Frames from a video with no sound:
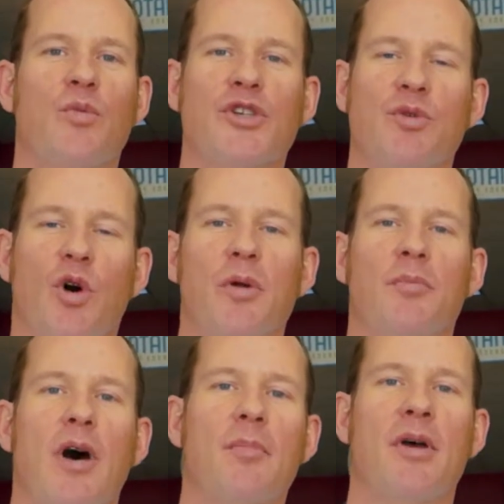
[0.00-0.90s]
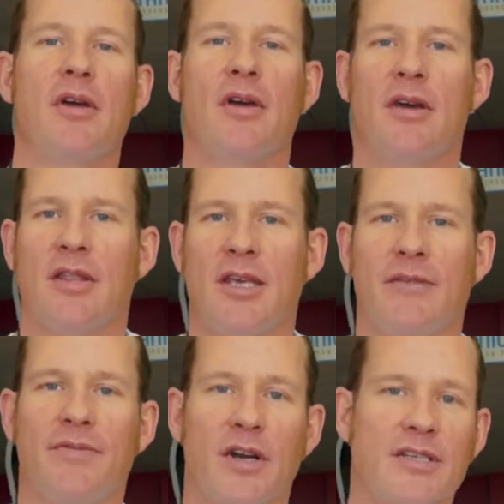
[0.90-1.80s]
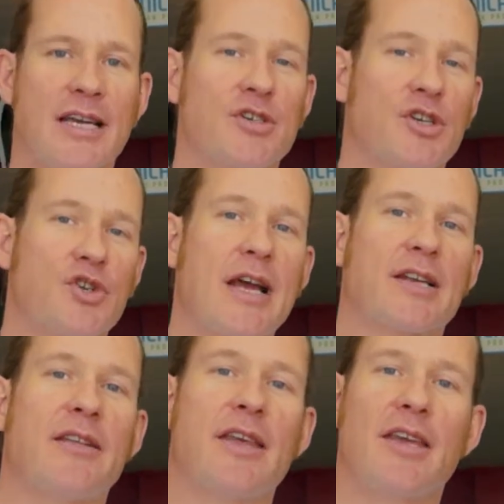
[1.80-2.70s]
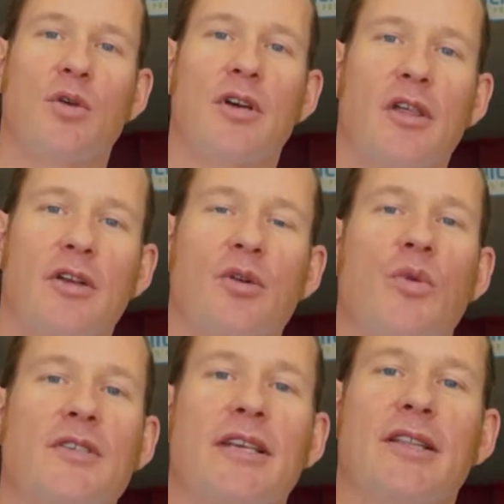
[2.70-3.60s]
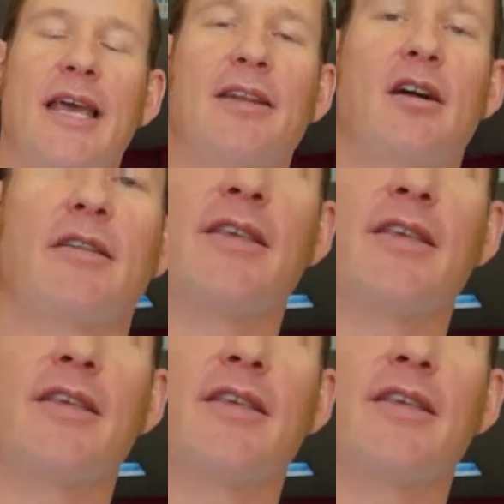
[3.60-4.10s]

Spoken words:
Once you open them up, the fungus gnats are attracted to that yellow color. Once they land on